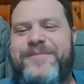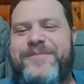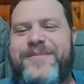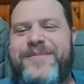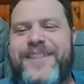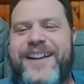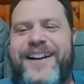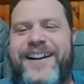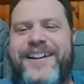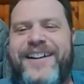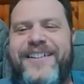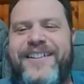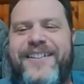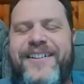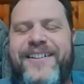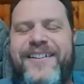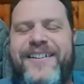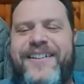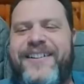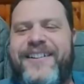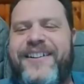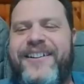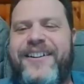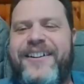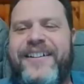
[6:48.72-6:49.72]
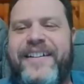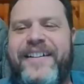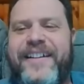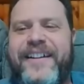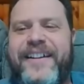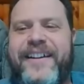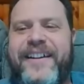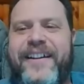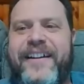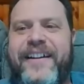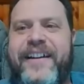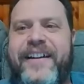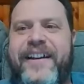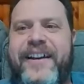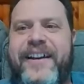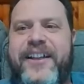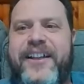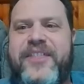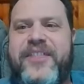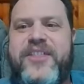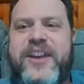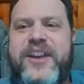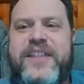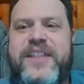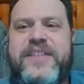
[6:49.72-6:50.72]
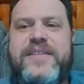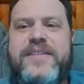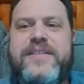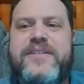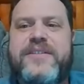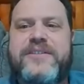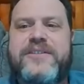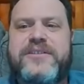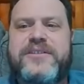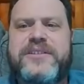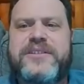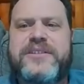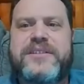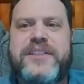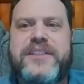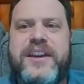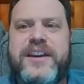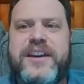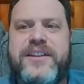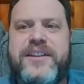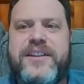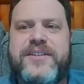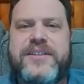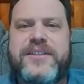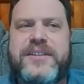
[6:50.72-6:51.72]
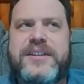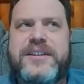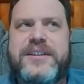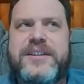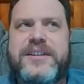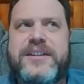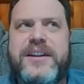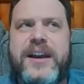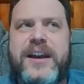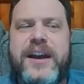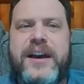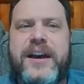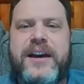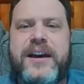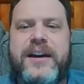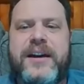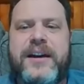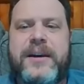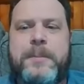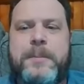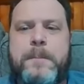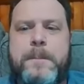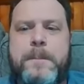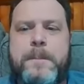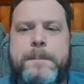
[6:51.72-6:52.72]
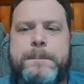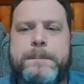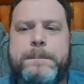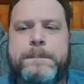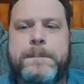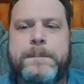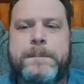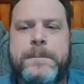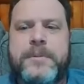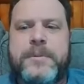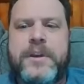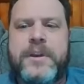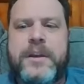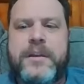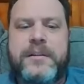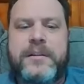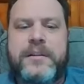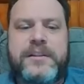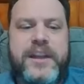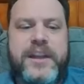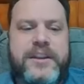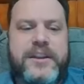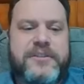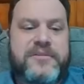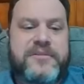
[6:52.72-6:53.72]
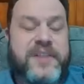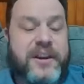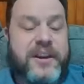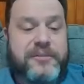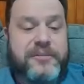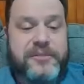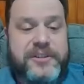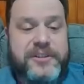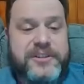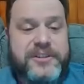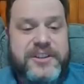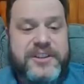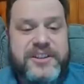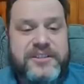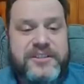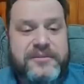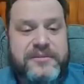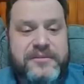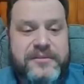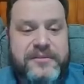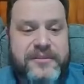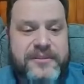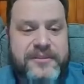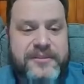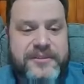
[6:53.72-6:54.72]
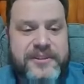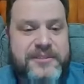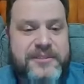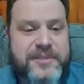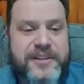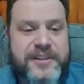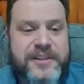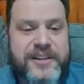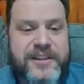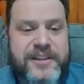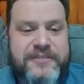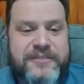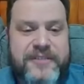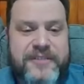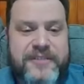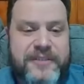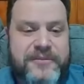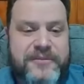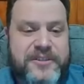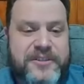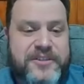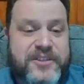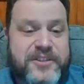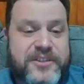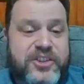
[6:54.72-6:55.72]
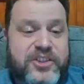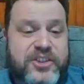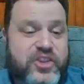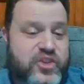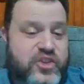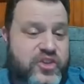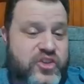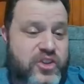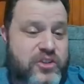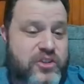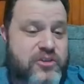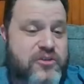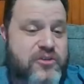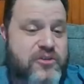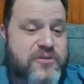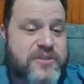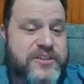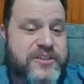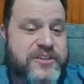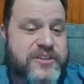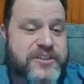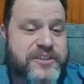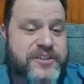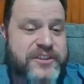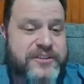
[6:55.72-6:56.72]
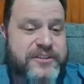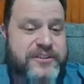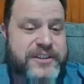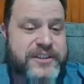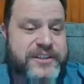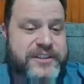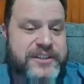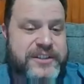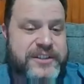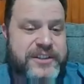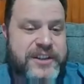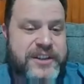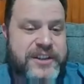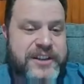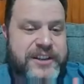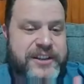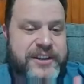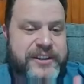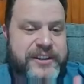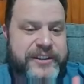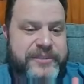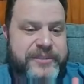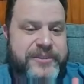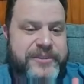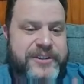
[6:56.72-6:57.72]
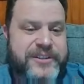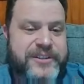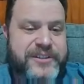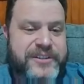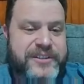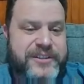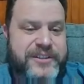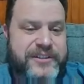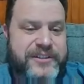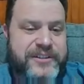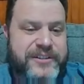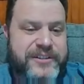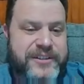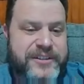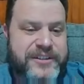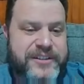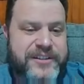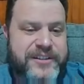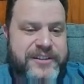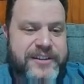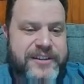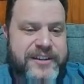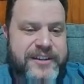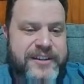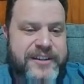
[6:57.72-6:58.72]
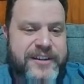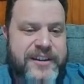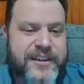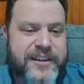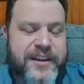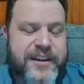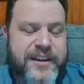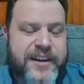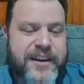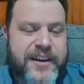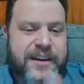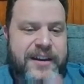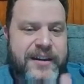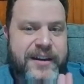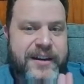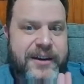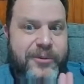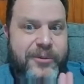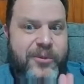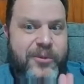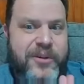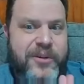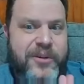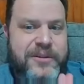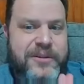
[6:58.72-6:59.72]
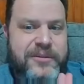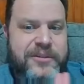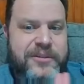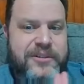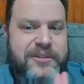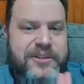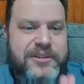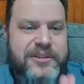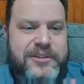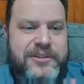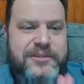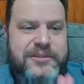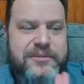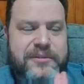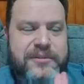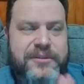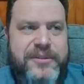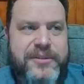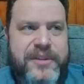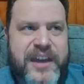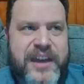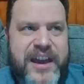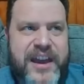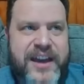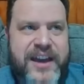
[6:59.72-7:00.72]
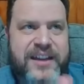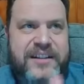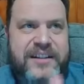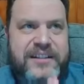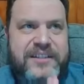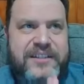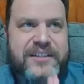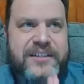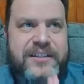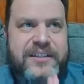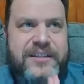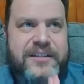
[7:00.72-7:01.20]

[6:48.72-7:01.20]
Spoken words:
Oh, and then there's the Lando Calrissian. There's going to be a Lando Calrissian show or series, limited series. I wonder what they're going to do with that.